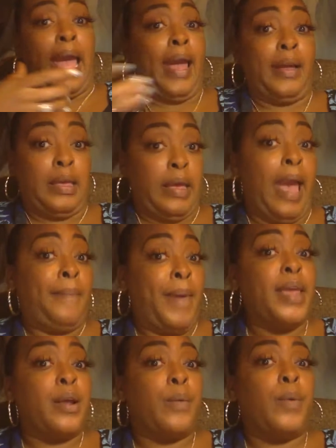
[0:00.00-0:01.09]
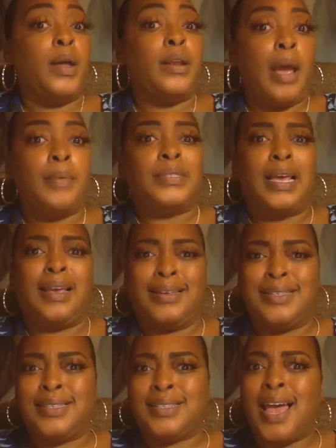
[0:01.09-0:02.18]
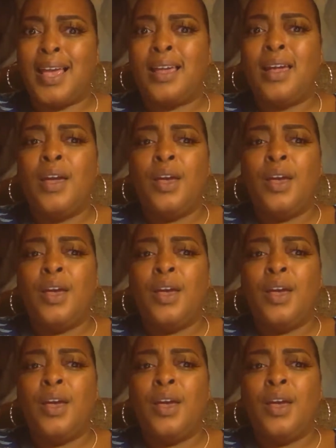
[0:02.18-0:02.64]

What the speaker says: I made her one. I was like, is this like,